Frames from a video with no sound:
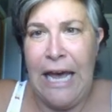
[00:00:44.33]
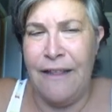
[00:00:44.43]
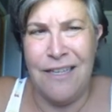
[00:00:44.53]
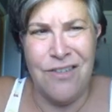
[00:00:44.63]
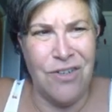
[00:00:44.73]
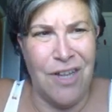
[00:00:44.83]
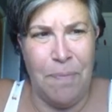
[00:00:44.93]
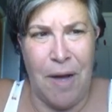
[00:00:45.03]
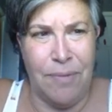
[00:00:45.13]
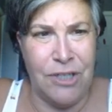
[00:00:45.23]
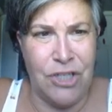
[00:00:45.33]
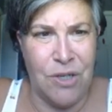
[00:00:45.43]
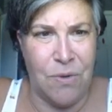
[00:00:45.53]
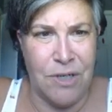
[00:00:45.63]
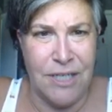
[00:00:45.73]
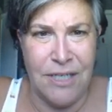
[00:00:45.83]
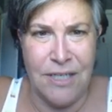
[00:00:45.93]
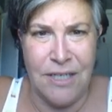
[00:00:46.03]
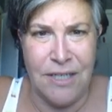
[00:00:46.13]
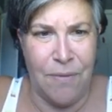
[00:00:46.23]
And these are like published
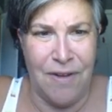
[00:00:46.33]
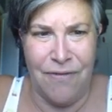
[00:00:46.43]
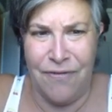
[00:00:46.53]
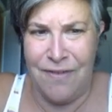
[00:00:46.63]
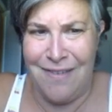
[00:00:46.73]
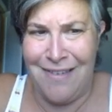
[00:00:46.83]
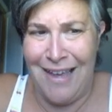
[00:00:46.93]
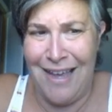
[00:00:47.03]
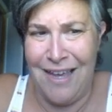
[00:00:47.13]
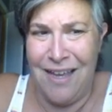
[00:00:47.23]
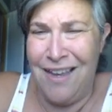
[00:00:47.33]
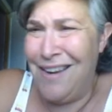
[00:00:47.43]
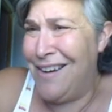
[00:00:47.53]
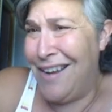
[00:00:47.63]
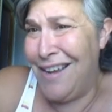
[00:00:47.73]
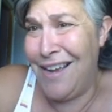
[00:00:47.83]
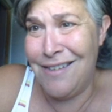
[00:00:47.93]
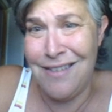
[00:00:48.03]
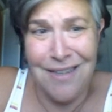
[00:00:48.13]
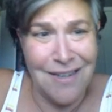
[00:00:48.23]
courses that we've taken, I
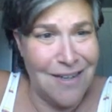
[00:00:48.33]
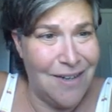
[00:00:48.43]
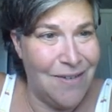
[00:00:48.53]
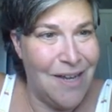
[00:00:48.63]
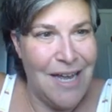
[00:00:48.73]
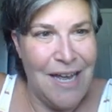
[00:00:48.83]
guess. I don't know.